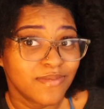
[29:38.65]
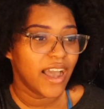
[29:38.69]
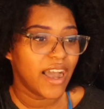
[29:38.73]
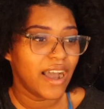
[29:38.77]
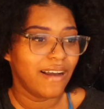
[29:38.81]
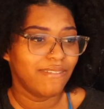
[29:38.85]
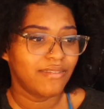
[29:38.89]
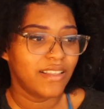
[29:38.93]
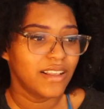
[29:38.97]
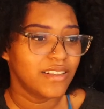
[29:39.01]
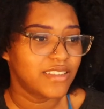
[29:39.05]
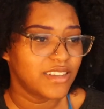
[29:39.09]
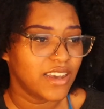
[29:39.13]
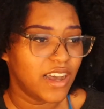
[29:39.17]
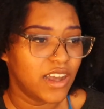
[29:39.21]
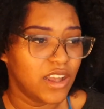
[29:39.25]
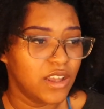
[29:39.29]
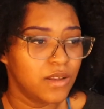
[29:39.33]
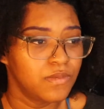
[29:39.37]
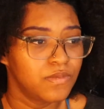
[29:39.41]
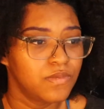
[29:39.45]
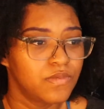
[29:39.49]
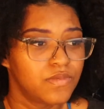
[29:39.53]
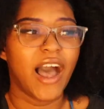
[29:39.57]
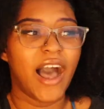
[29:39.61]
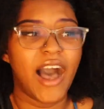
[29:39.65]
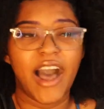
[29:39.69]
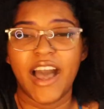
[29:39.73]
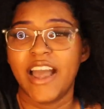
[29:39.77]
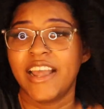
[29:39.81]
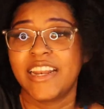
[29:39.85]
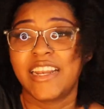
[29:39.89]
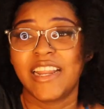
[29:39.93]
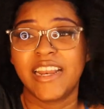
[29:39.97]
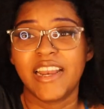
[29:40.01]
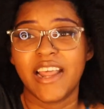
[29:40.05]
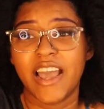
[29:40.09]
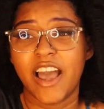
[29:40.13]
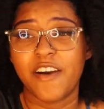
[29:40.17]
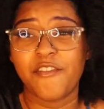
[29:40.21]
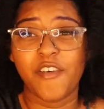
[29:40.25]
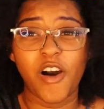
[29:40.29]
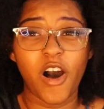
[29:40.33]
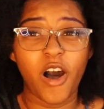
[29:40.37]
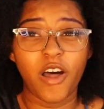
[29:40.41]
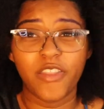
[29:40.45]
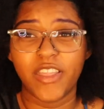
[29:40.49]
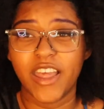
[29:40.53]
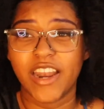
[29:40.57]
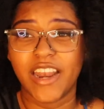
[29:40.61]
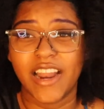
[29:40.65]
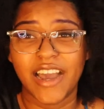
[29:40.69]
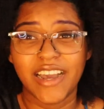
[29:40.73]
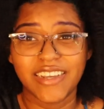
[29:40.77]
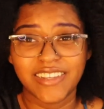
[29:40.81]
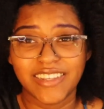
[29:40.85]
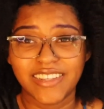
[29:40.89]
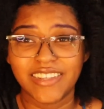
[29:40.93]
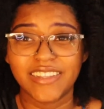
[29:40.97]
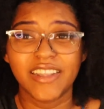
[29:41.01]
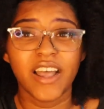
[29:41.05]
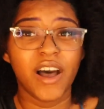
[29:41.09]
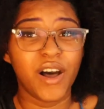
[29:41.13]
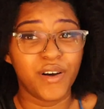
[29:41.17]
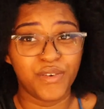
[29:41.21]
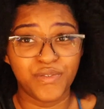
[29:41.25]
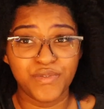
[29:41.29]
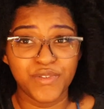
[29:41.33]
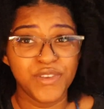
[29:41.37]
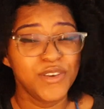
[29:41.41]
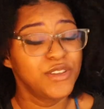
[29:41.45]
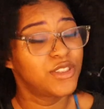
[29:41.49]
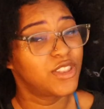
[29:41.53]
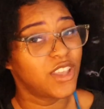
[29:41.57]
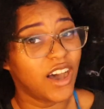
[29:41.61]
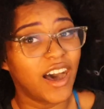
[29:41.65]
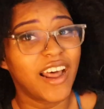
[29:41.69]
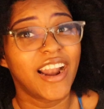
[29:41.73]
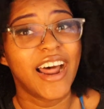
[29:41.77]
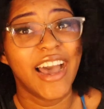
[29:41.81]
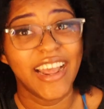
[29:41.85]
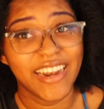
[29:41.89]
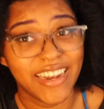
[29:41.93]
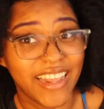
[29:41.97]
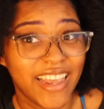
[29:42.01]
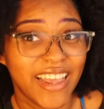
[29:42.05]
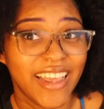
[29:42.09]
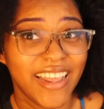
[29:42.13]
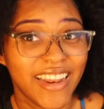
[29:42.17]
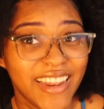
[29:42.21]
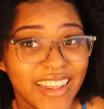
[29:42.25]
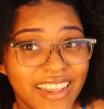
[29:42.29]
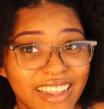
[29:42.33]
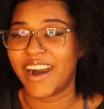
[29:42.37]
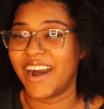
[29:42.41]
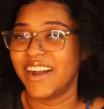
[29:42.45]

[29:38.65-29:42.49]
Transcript: Half the time, I didn't have all the nice stuff you thought I did.